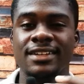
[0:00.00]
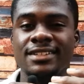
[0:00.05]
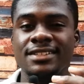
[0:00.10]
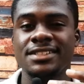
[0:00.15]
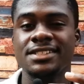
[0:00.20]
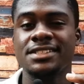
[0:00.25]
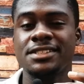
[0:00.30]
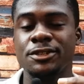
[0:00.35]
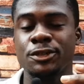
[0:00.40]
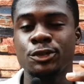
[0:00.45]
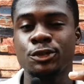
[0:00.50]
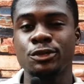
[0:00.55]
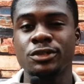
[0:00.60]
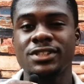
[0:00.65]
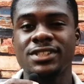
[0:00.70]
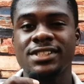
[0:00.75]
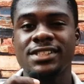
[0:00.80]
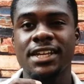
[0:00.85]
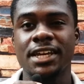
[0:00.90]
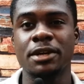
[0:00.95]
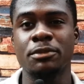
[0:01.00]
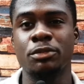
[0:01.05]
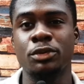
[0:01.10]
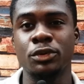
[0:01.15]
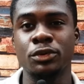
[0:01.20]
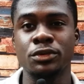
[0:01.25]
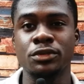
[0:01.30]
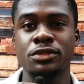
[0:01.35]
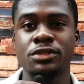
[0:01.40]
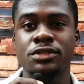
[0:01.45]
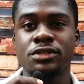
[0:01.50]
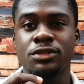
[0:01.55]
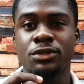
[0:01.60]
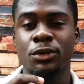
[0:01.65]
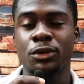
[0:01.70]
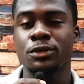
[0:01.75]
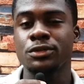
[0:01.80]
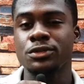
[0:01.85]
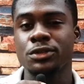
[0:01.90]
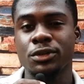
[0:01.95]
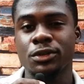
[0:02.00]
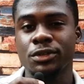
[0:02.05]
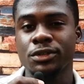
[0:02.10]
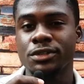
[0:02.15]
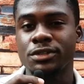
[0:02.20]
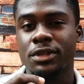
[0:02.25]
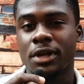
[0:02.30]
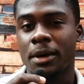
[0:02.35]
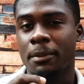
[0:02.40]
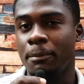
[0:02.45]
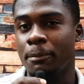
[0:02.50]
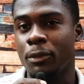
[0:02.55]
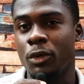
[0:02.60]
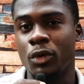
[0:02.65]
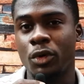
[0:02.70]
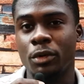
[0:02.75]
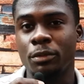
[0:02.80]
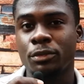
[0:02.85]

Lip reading: This includes tech bros, doctors and more,